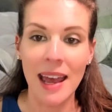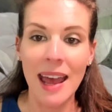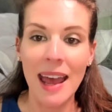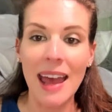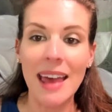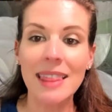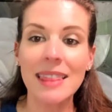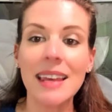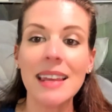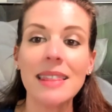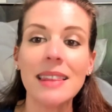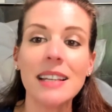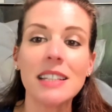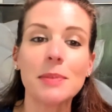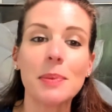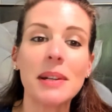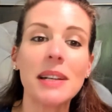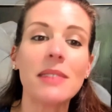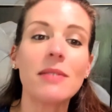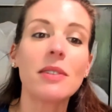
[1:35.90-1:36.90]
And then they
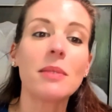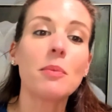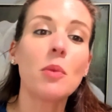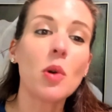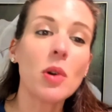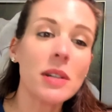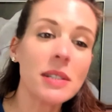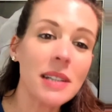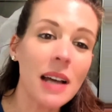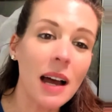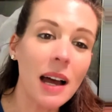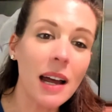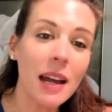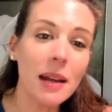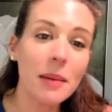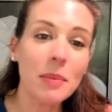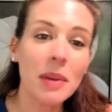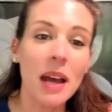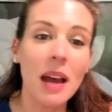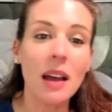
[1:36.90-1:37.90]
spend even more
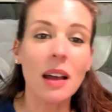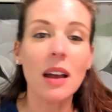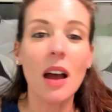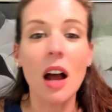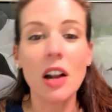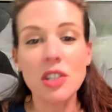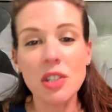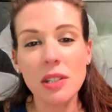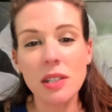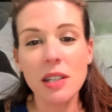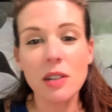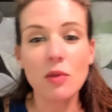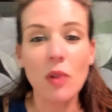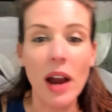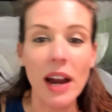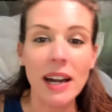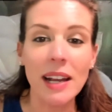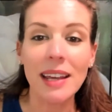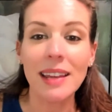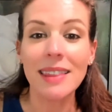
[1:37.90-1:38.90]
time consciously
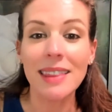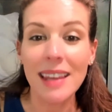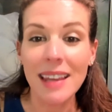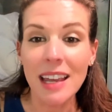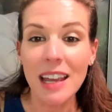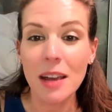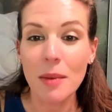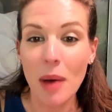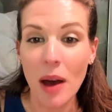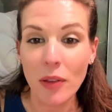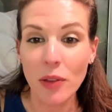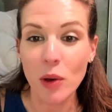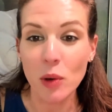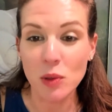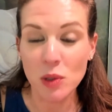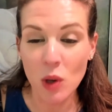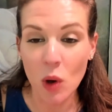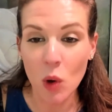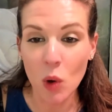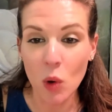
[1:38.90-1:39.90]
writing and thinking about those
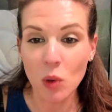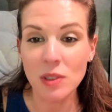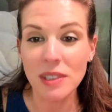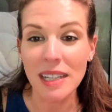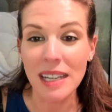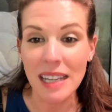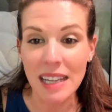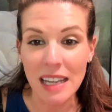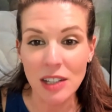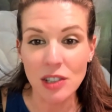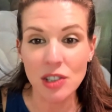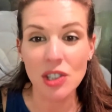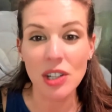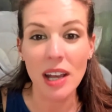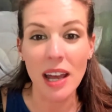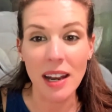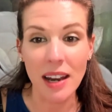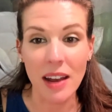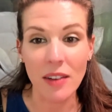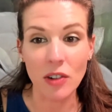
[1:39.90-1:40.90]
goals each
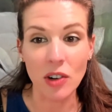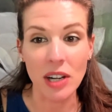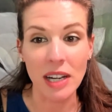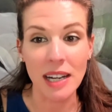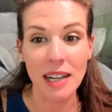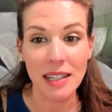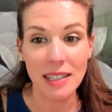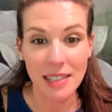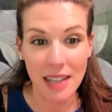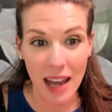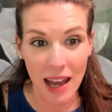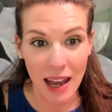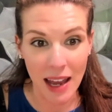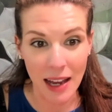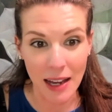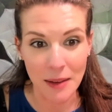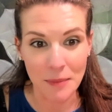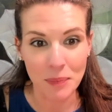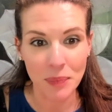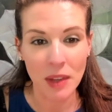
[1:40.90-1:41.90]
and every
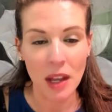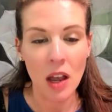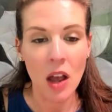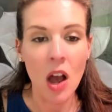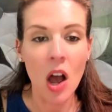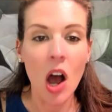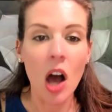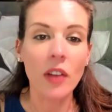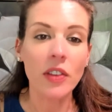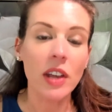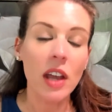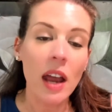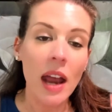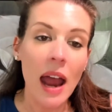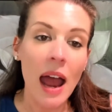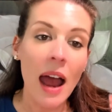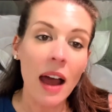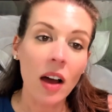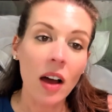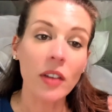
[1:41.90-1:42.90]
day. On
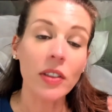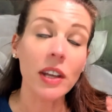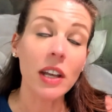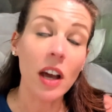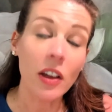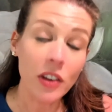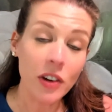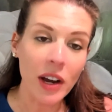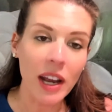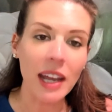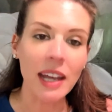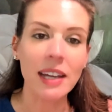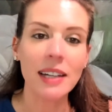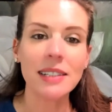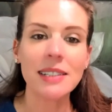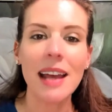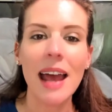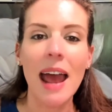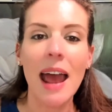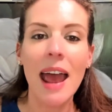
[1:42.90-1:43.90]
the other
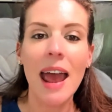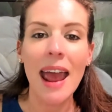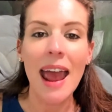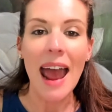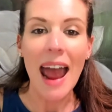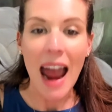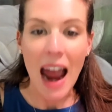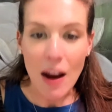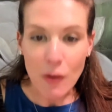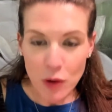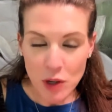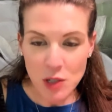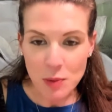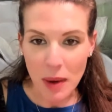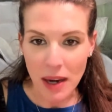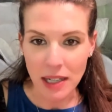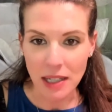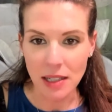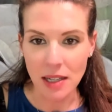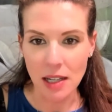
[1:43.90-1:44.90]
hand,
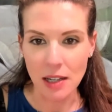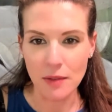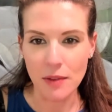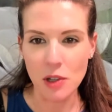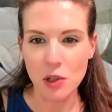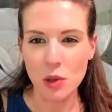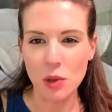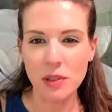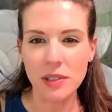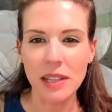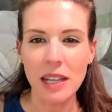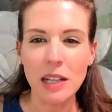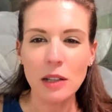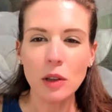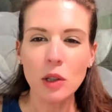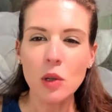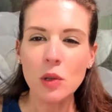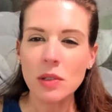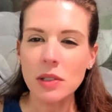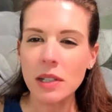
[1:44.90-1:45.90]
average-minded individuals, they
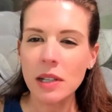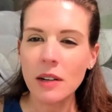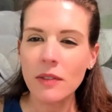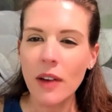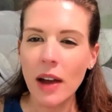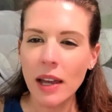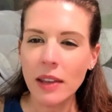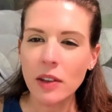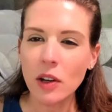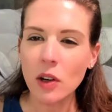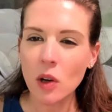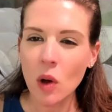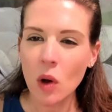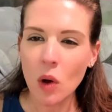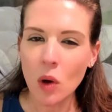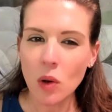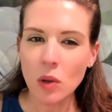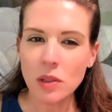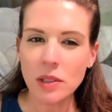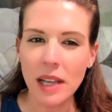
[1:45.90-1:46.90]
loosely define their
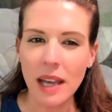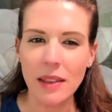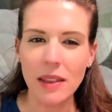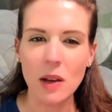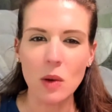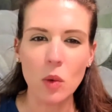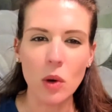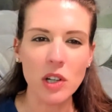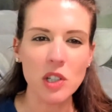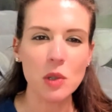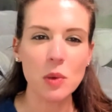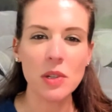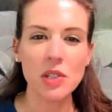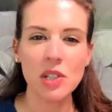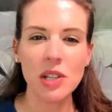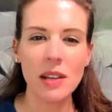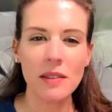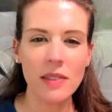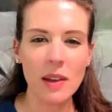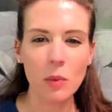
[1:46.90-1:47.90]
goals and they work to
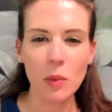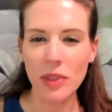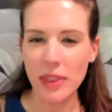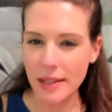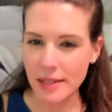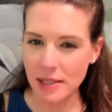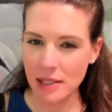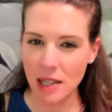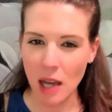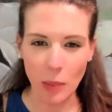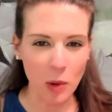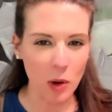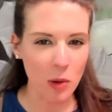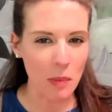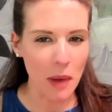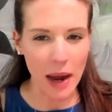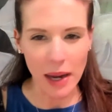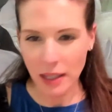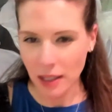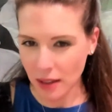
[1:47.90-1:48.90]
achieve them with this
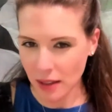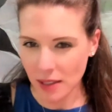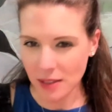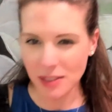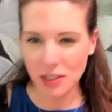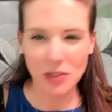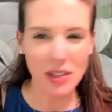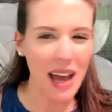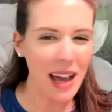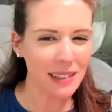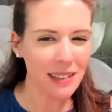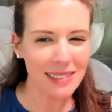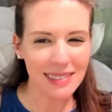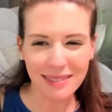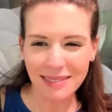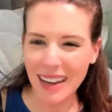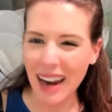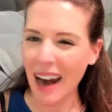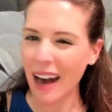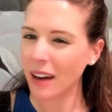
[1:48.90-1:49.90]
double-mindedness. They're not
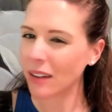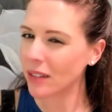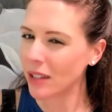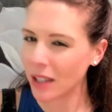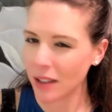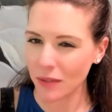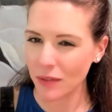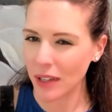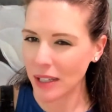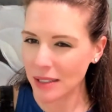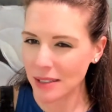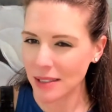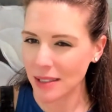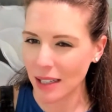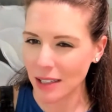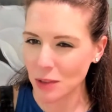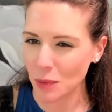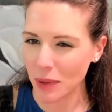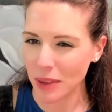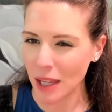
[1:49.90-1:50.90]
entirely convinced
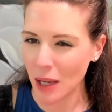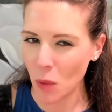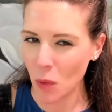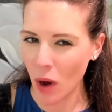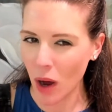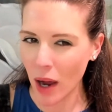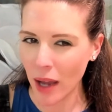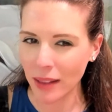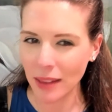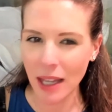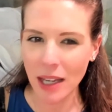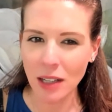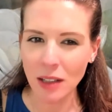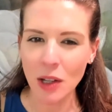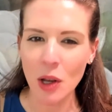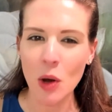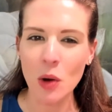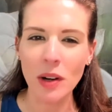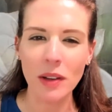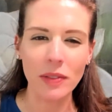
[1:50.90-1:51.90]
that's what they want, let
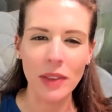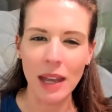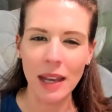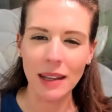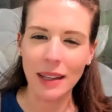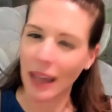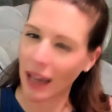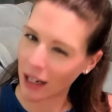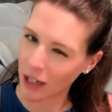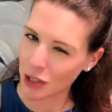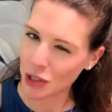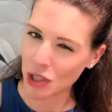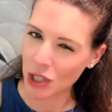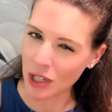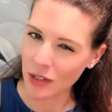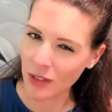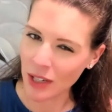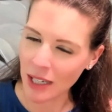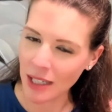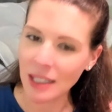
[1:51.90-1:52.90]
alone if they can achieve
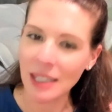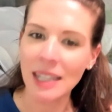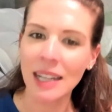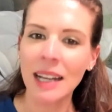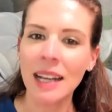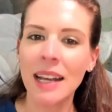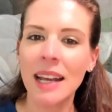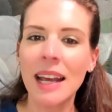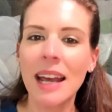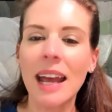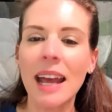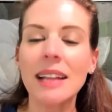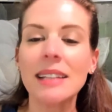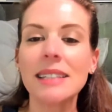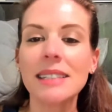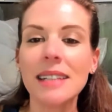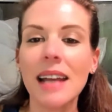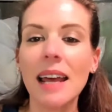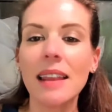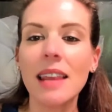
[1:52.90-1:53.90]
it.
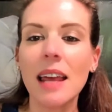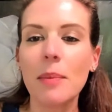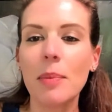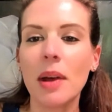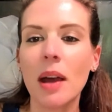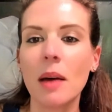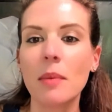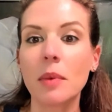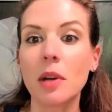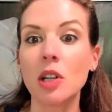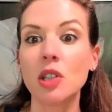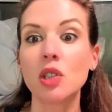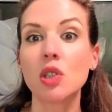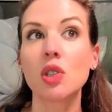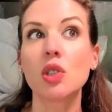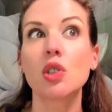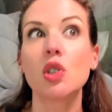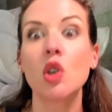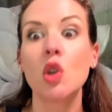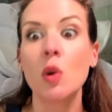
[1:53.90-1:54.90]
Instead, they become
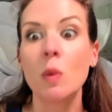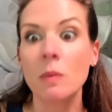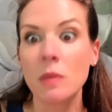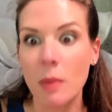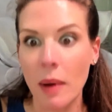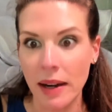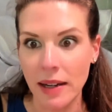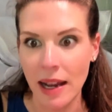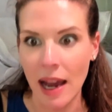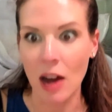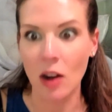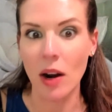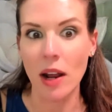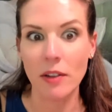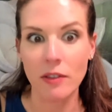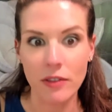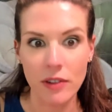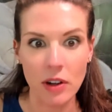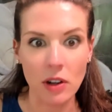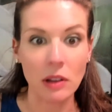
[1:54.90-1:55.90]
consumed by doubt and
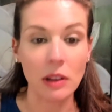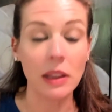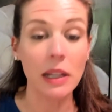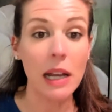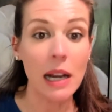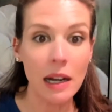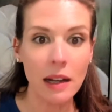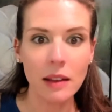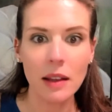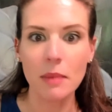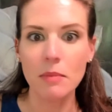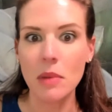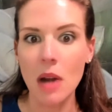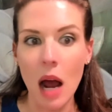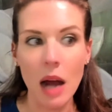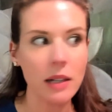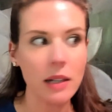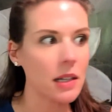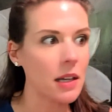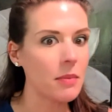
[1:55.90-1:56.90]
fear, leading them
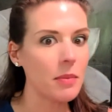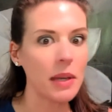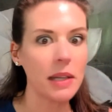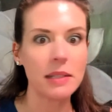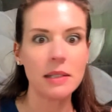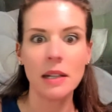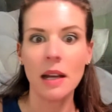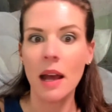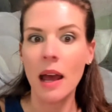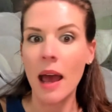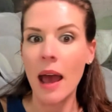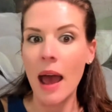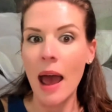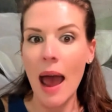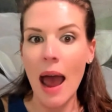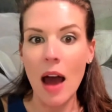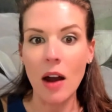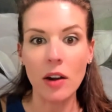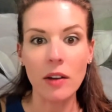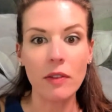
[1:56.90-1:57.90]
not to commit
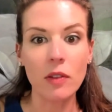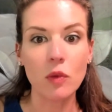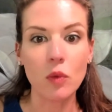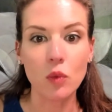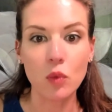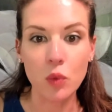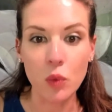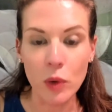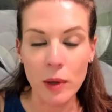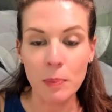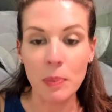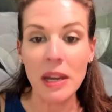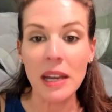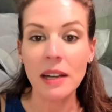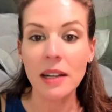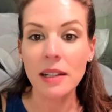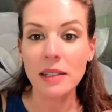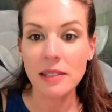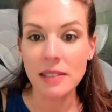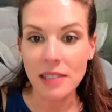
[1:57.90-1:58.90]
out of
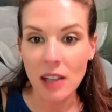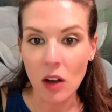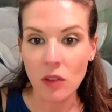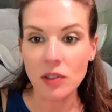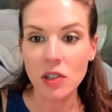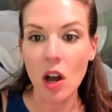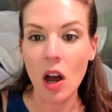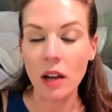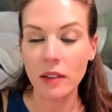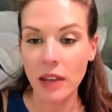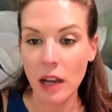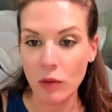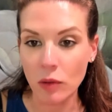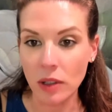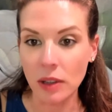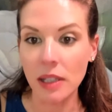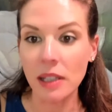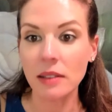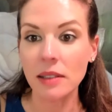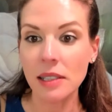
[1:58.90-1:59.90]
repeated self-talk that
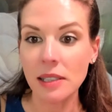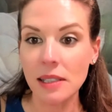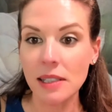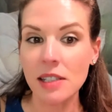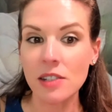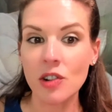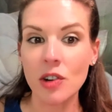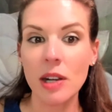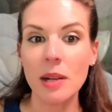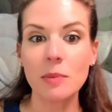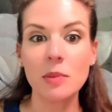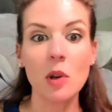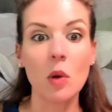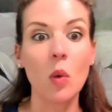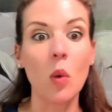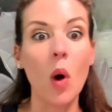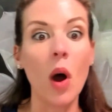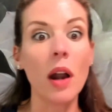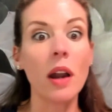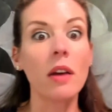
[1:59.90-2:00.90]
relentlessly screams,
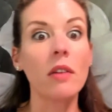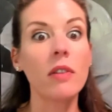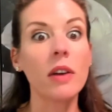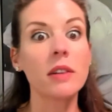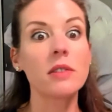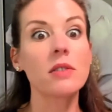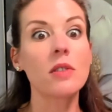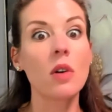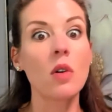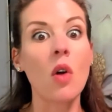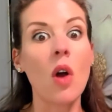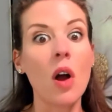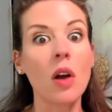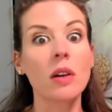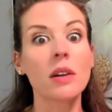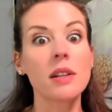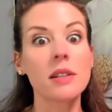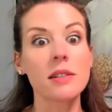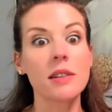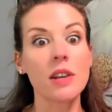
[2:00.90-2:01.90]
"What if it's the wrong
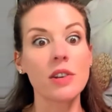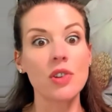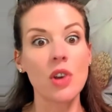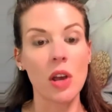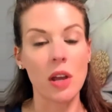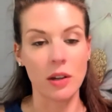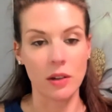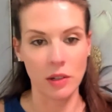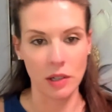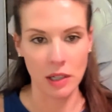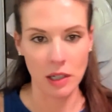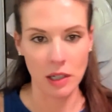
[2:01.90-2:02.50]
decision?"